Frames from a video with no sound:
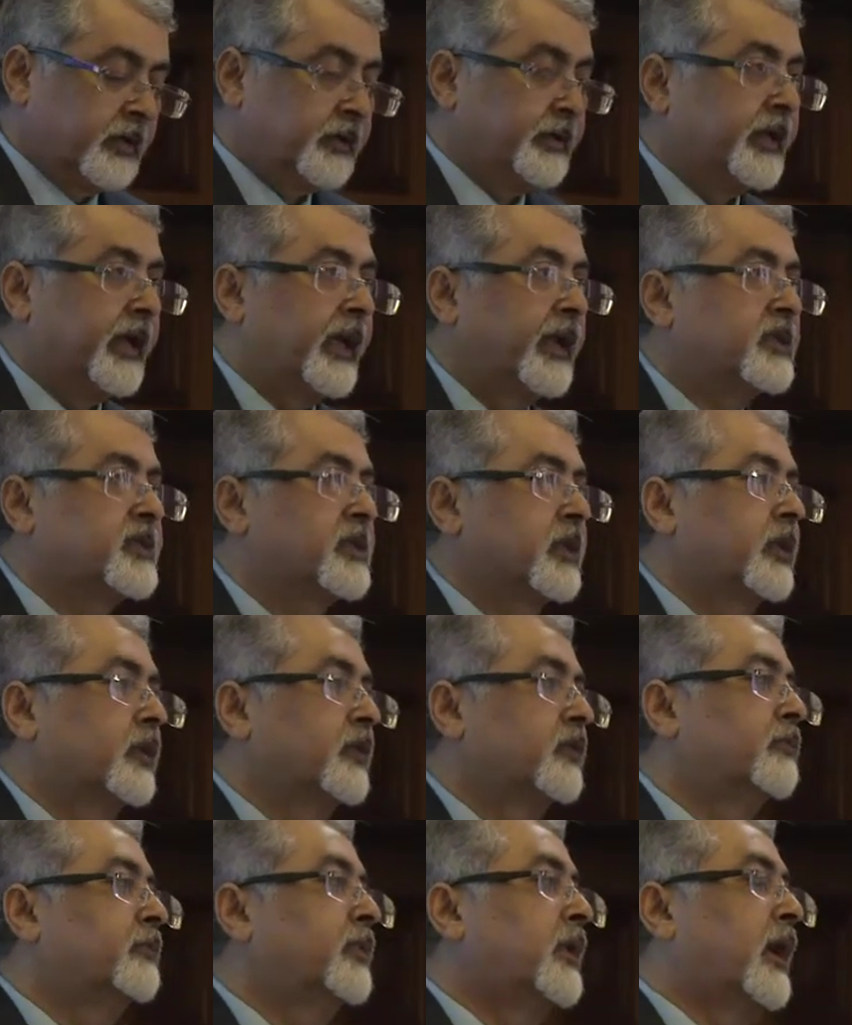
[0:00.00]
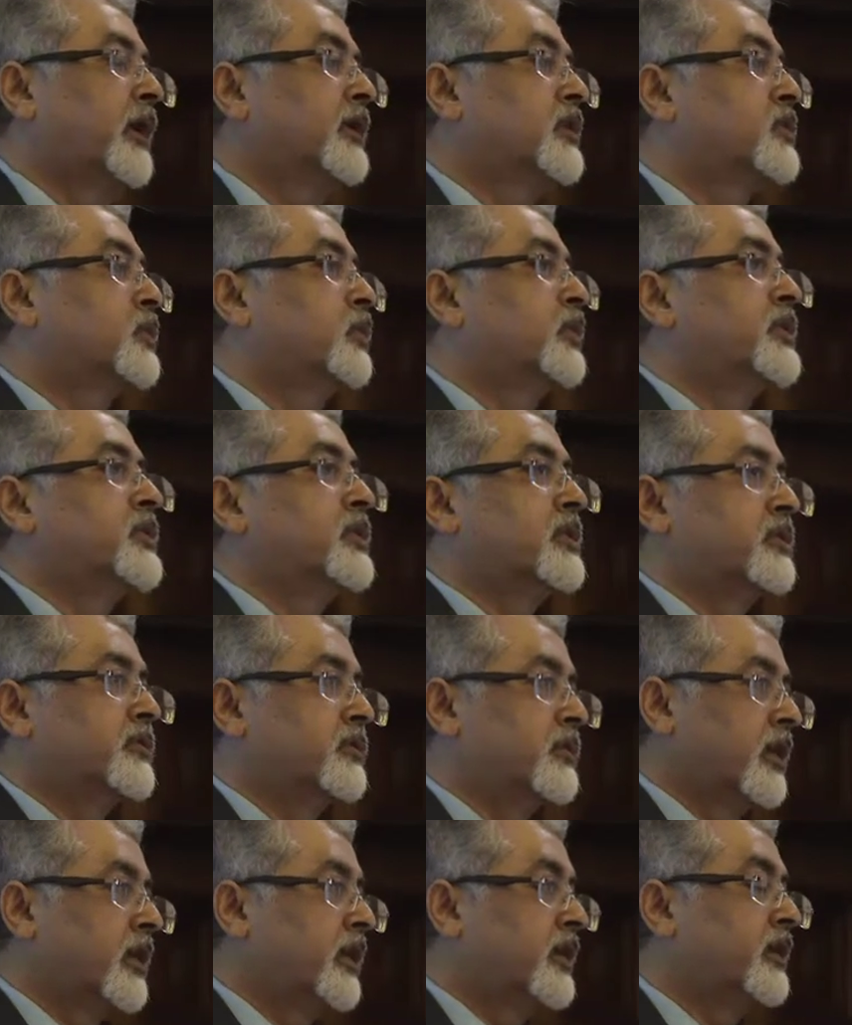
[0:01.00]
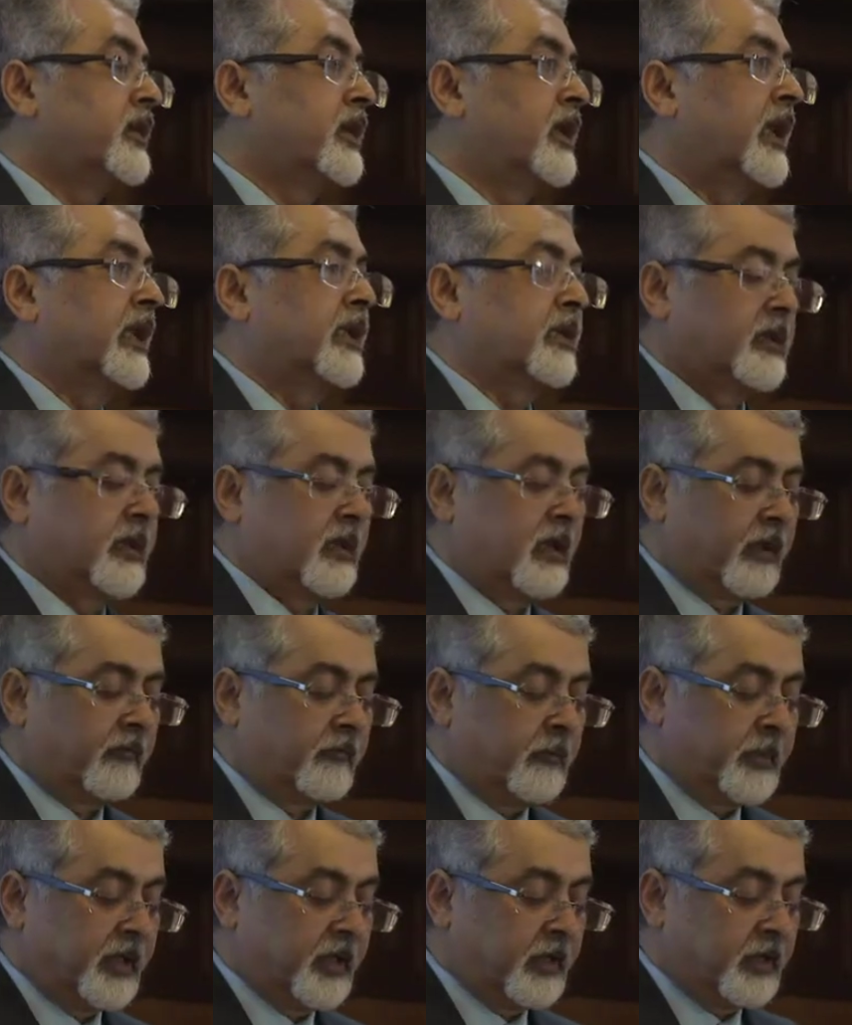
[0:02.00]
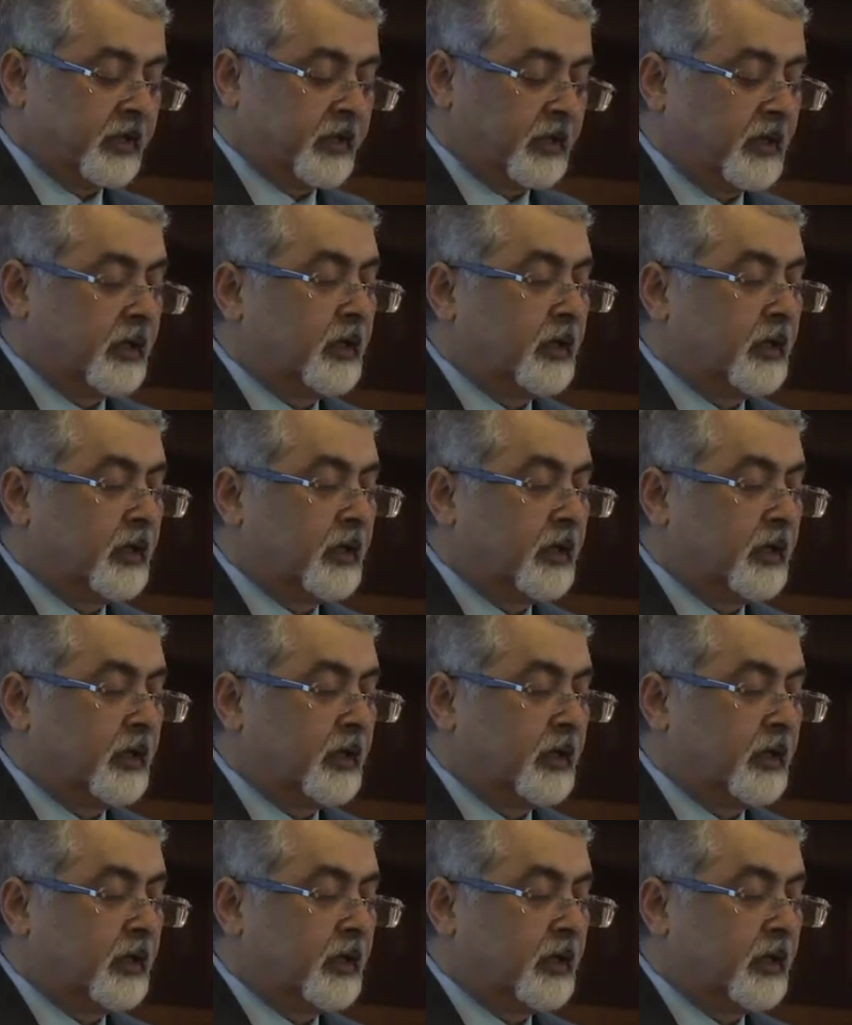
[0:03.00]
the executive branch, which is really the elected government;